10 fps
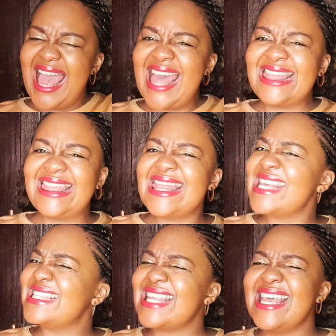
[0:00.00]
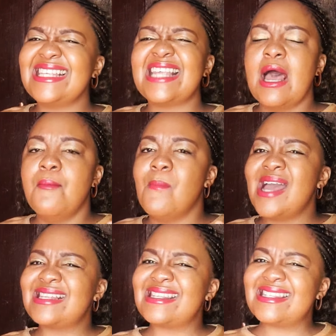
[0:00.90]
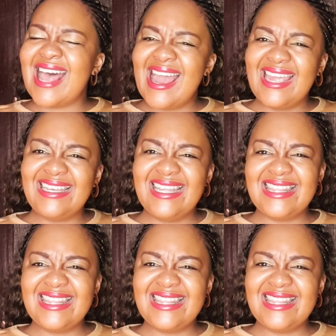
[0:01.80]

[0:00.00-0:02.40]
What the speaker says: And this is my sign.